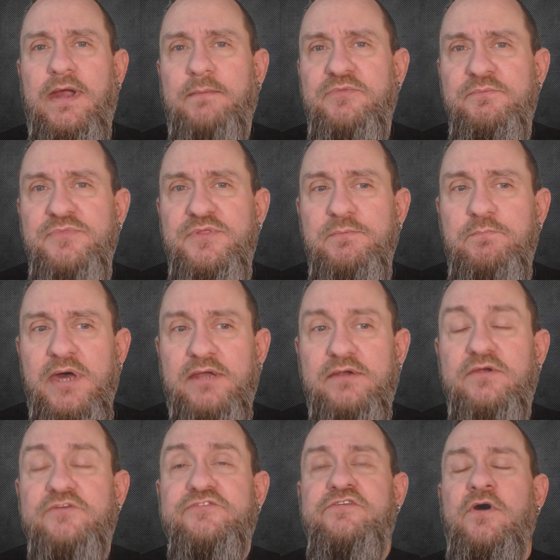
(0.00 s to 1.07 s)
them, the
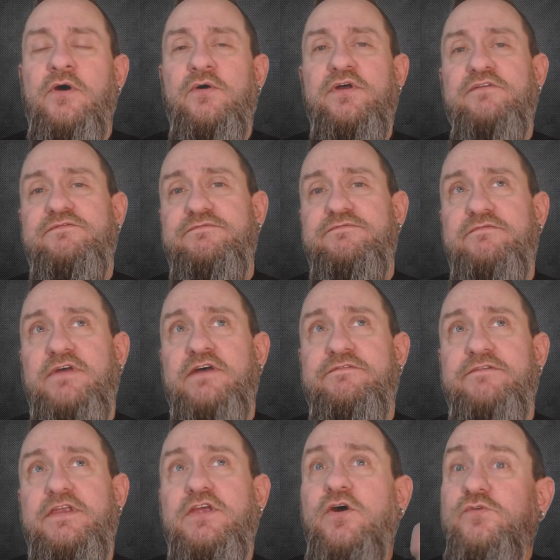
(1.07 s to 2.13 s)
better. So if
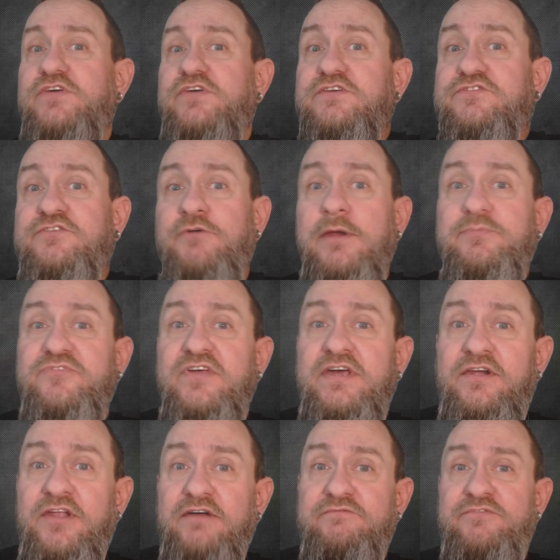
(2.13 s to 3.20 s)
it goes and it scrapes the
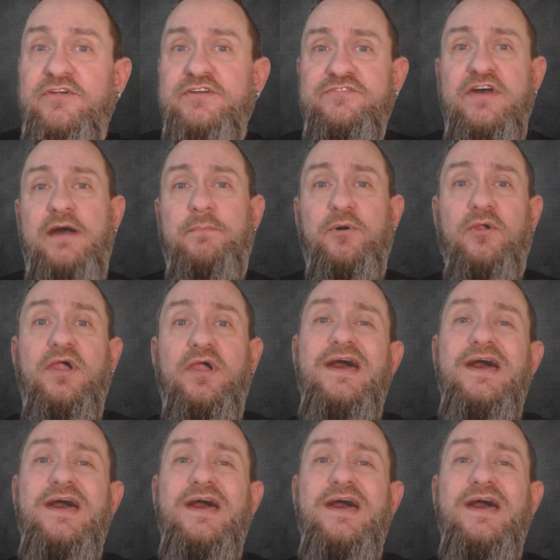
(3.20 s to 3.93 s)
internet, for example,